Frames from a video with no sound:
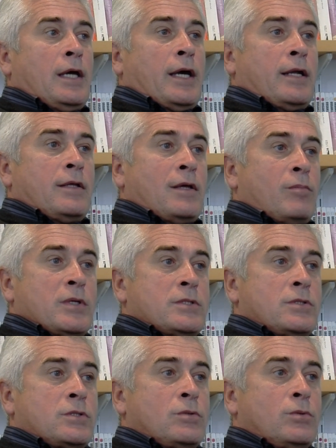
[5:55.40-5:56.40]
And I think
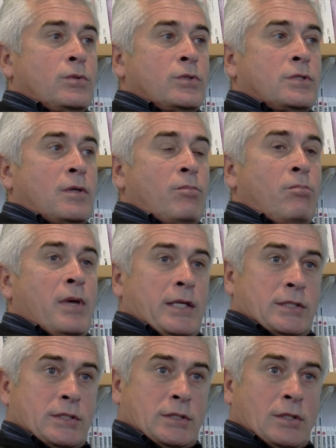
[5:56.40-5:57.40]
business schools that
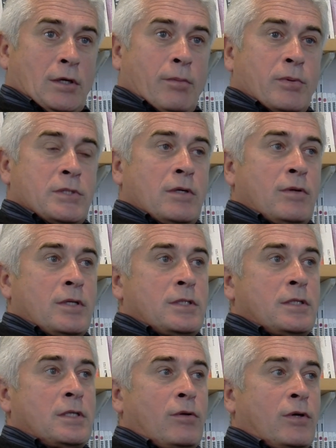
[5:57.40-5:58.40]
miss the
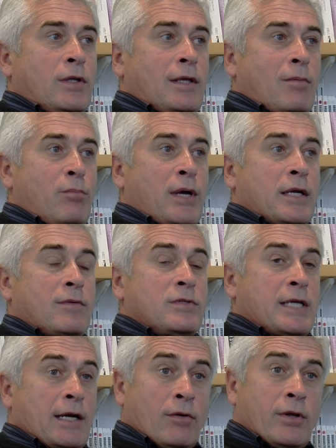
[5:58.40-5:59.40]
opportunity to look at the impact of
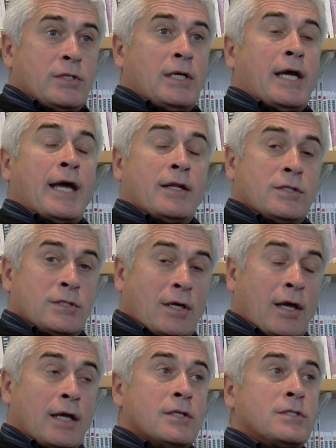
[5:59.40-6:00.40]
technology and
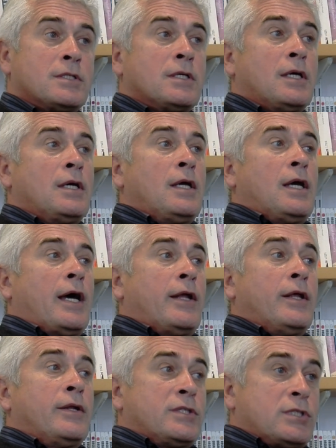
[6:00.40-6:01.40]
science and
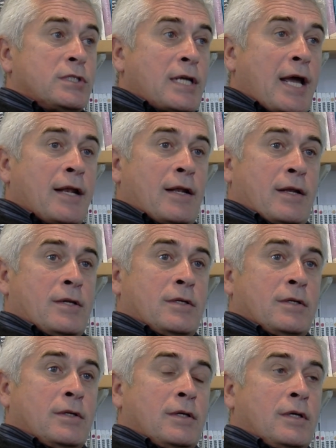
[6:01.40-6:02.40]
understand
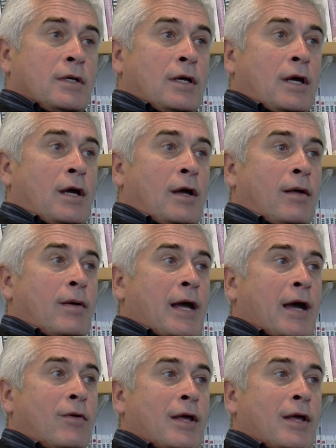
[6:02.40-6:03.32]
how